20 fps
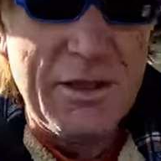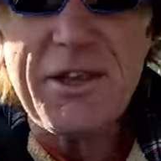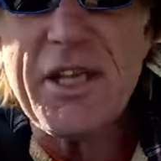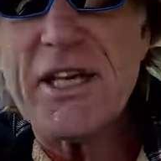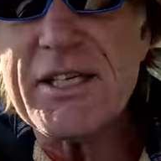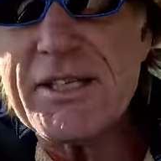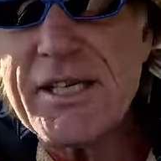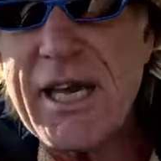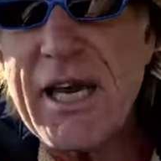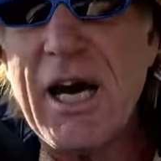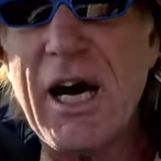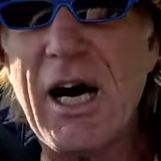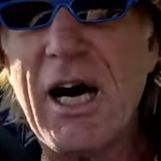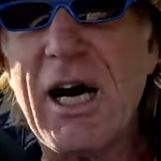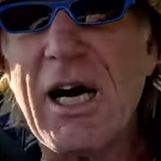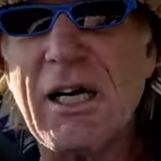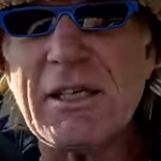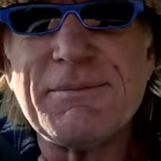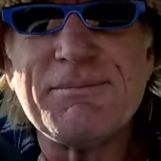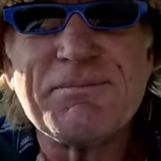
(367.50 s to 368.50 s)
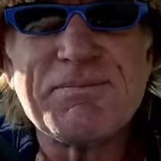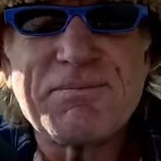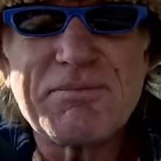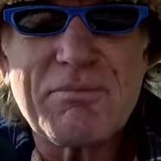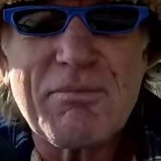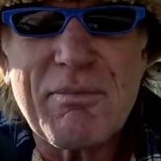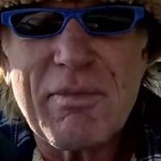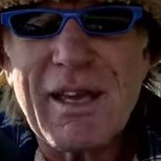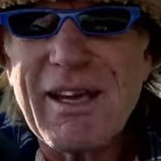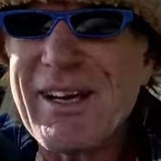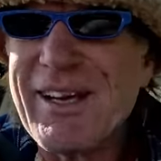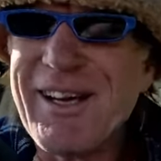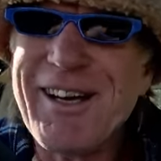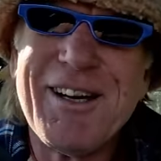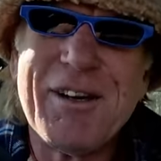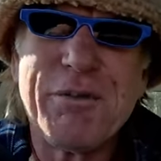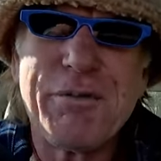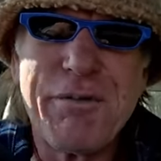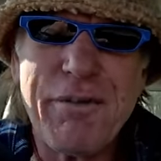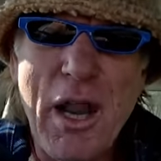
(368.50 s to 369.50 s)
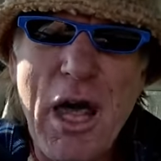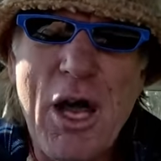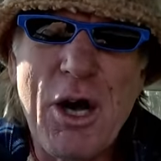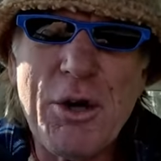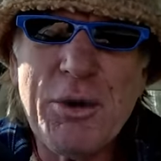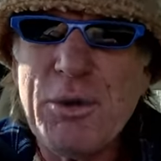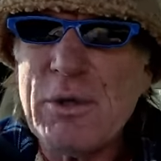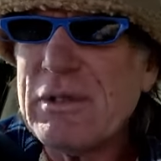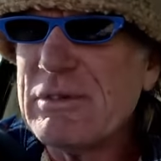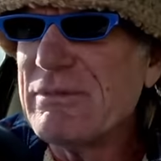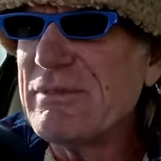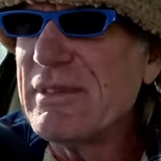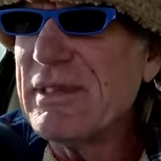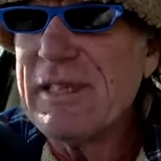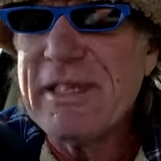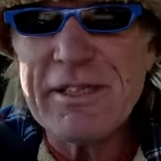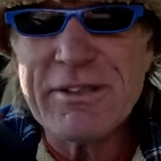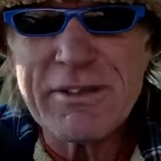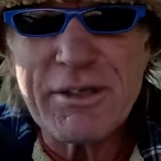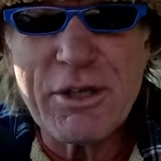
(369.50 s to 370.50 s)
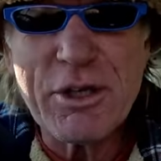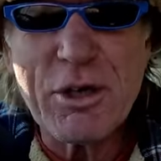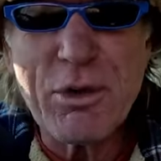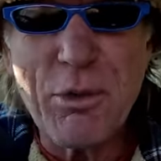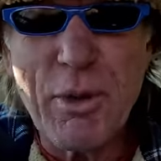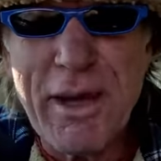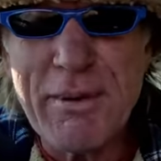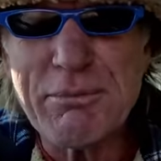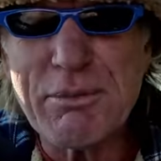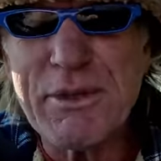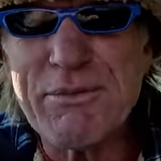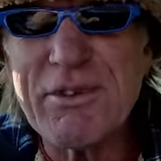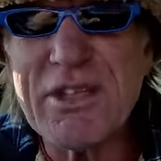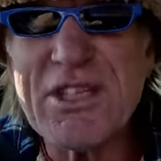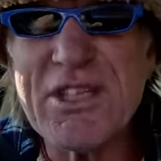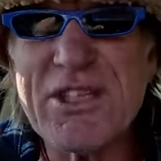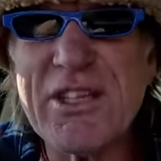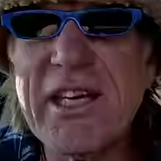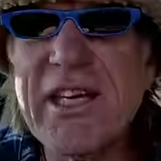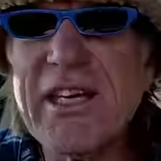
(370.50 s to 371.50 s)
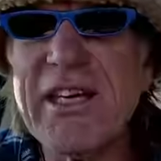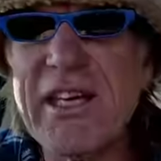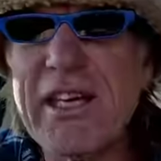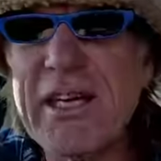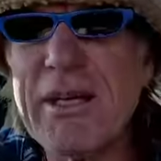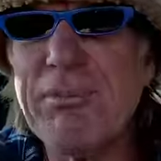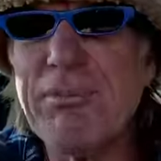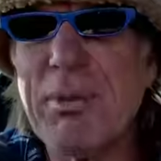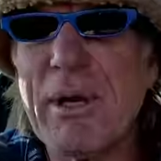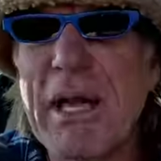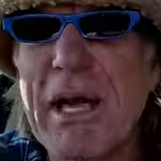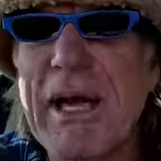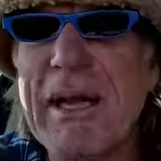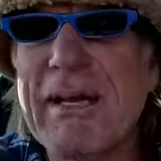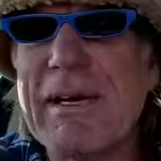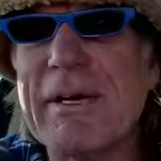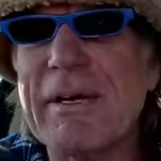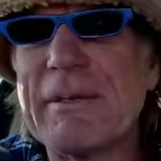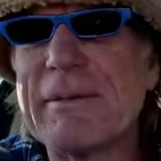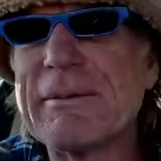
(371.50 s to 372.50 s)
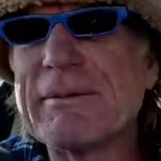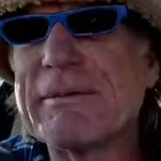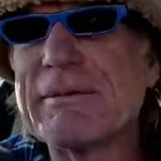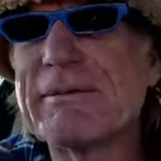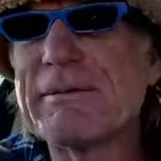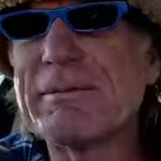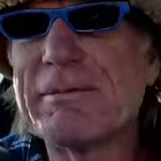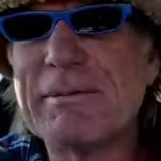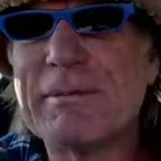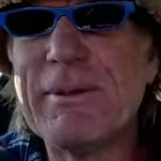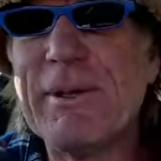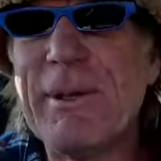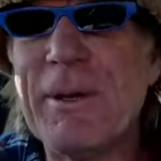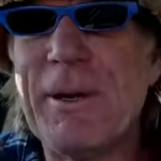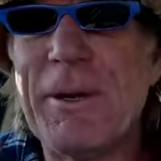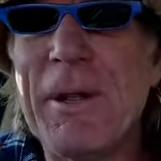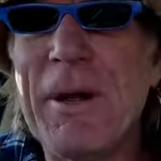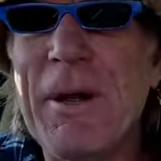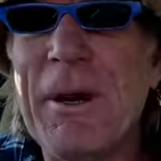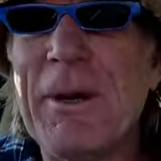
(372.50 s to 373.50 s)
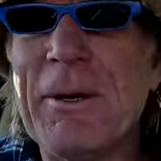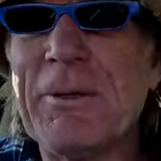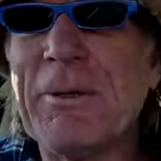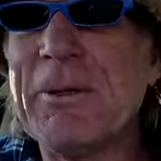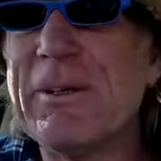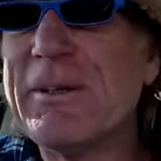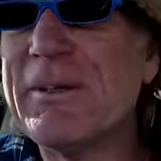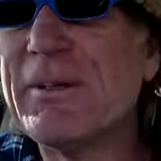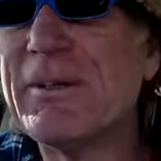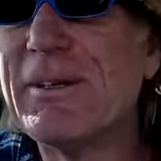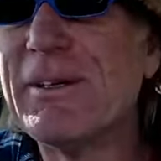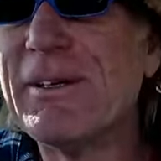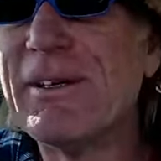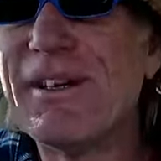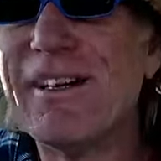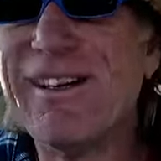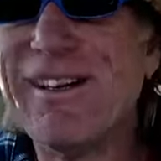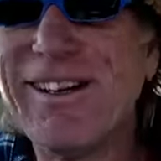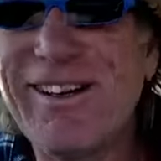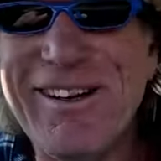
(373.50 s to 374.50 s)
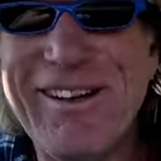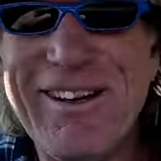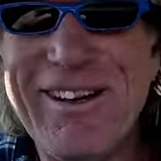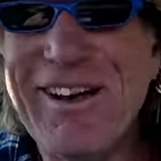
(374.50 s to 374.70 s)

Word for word: This car, Flow, is equipped with a CD player. I oh, know.